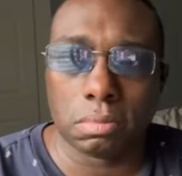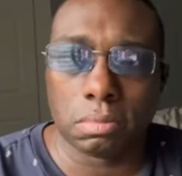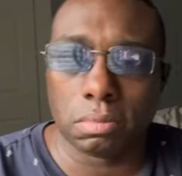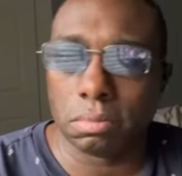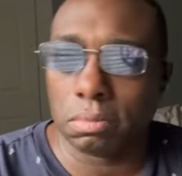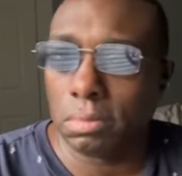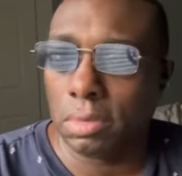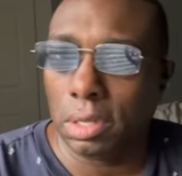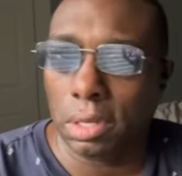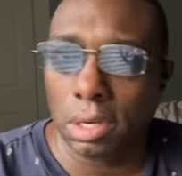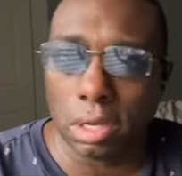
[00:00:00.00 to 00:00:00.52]

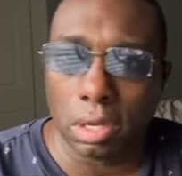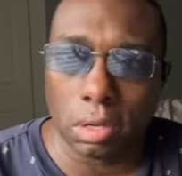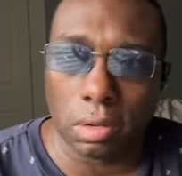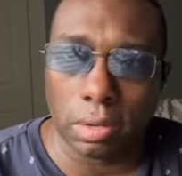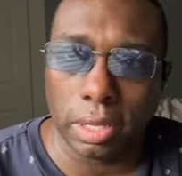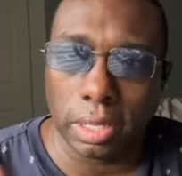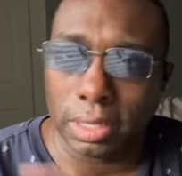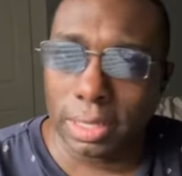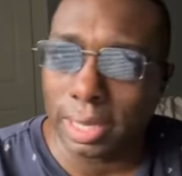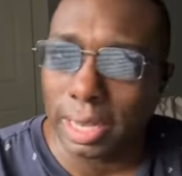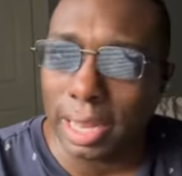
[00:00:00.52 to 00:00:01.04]
You know,
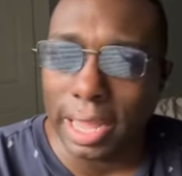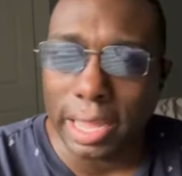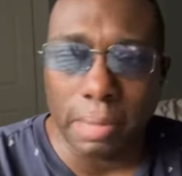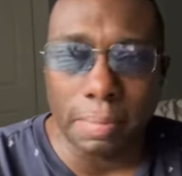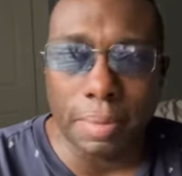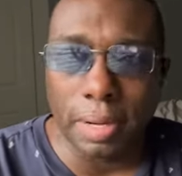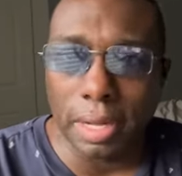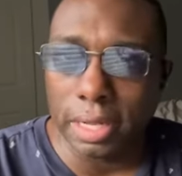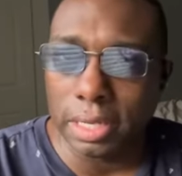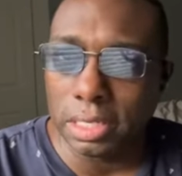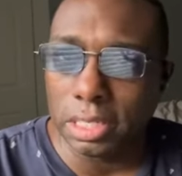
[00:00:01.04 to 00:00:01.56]
hit the like
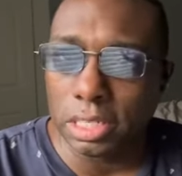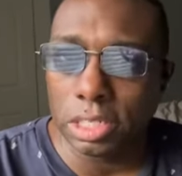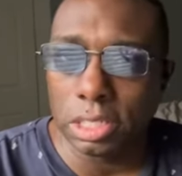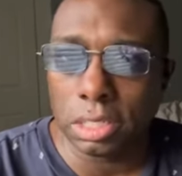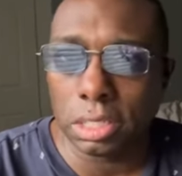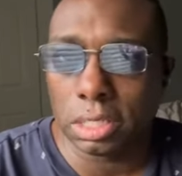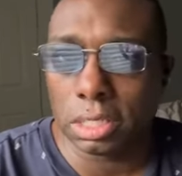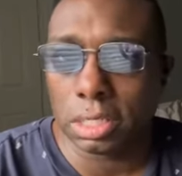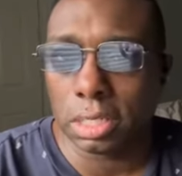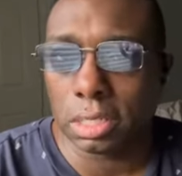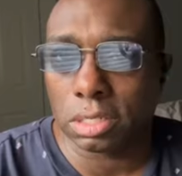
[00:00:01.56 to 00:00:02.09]
button,
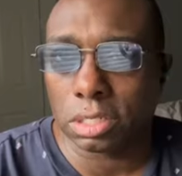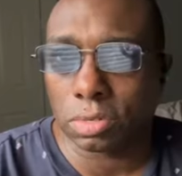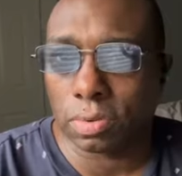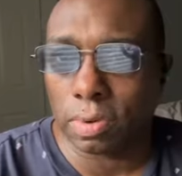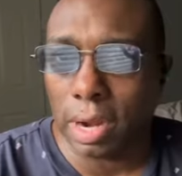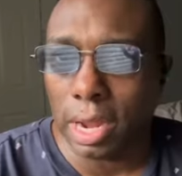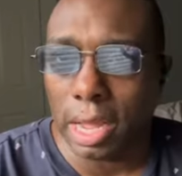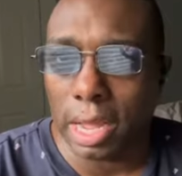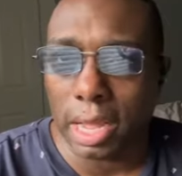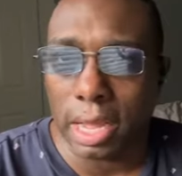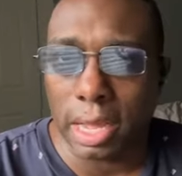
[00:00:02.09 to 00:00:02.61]

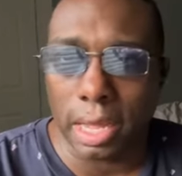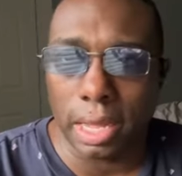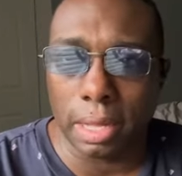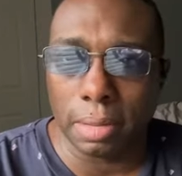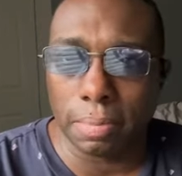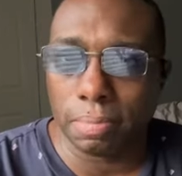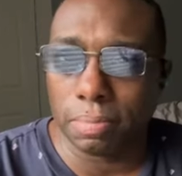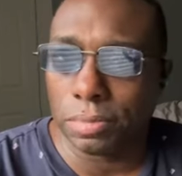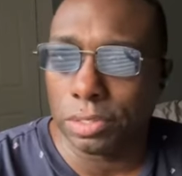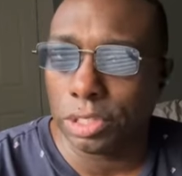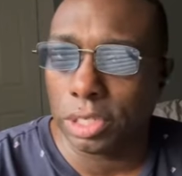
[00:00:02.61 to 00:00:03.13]

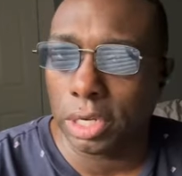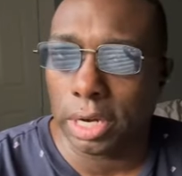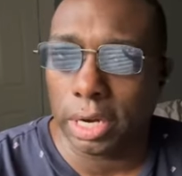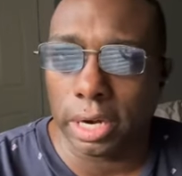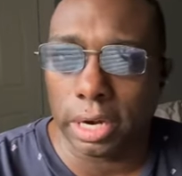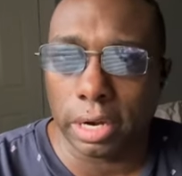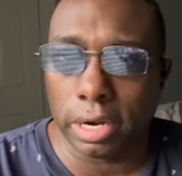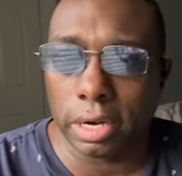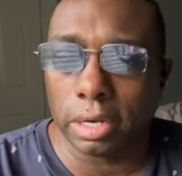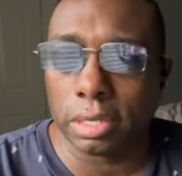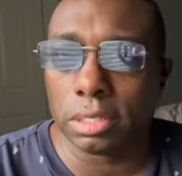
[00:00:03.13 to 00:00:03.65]
subscribe,
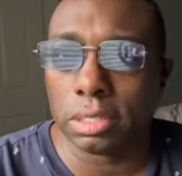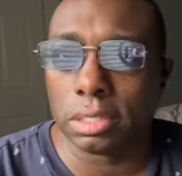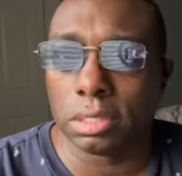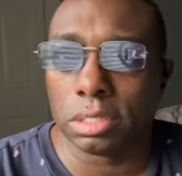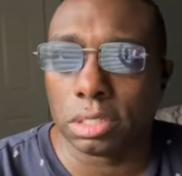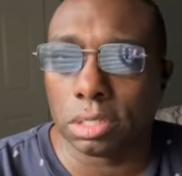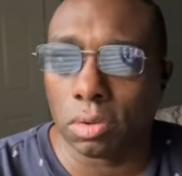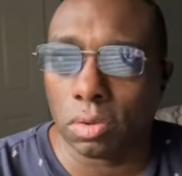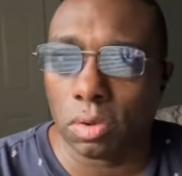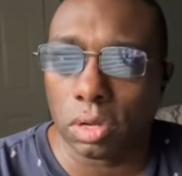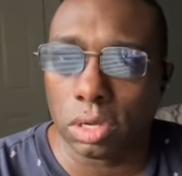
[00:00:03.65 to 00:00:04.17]
share, and
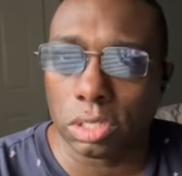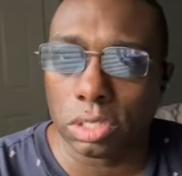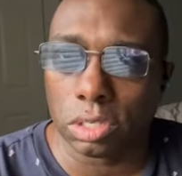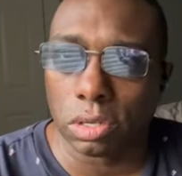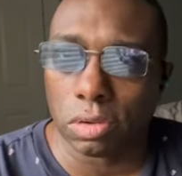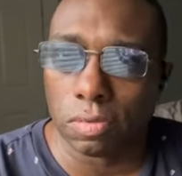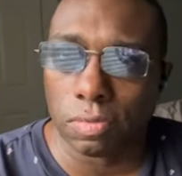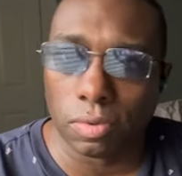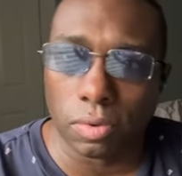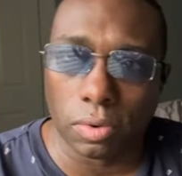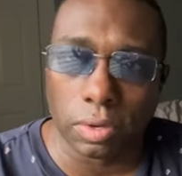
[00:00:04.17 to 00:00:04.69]
so on and
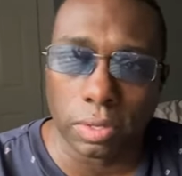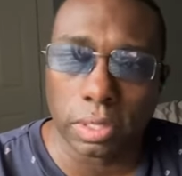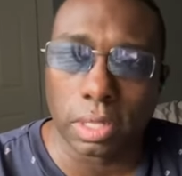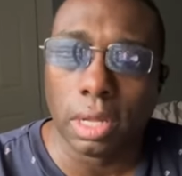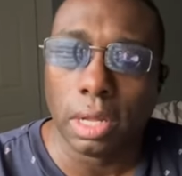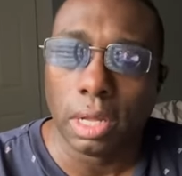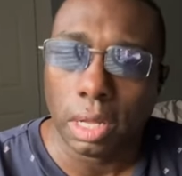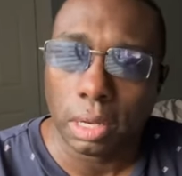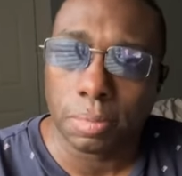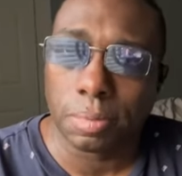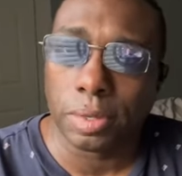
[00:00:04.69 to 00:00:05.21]
so forth.
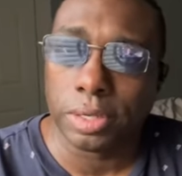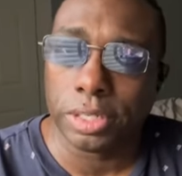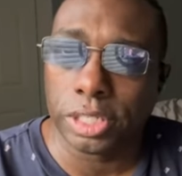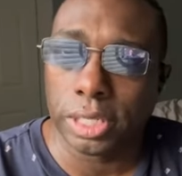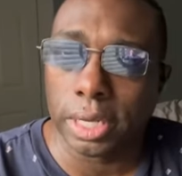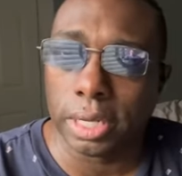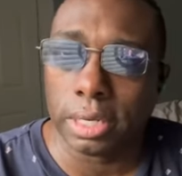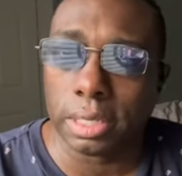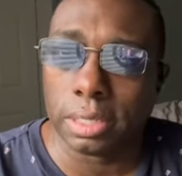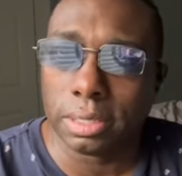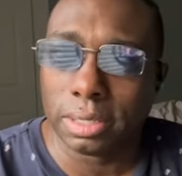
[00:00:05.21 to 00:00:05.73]

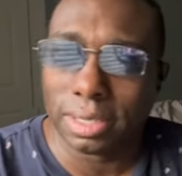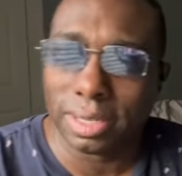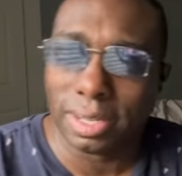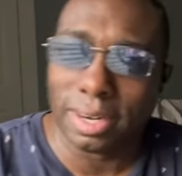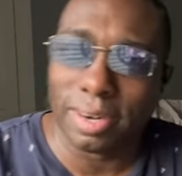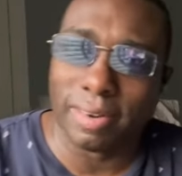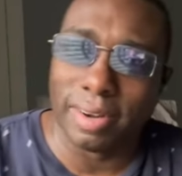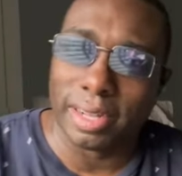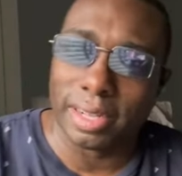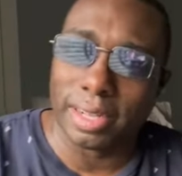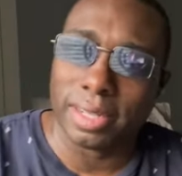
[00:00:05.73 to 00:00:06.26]
Appreciate it.
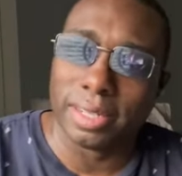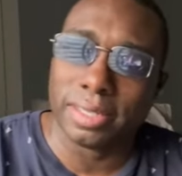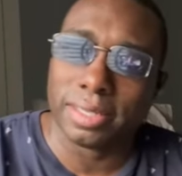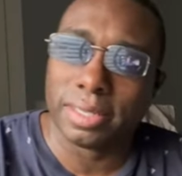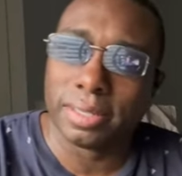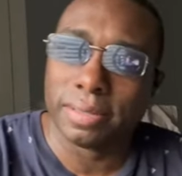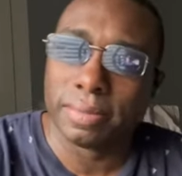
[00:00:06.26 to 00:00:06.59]
All right, guys.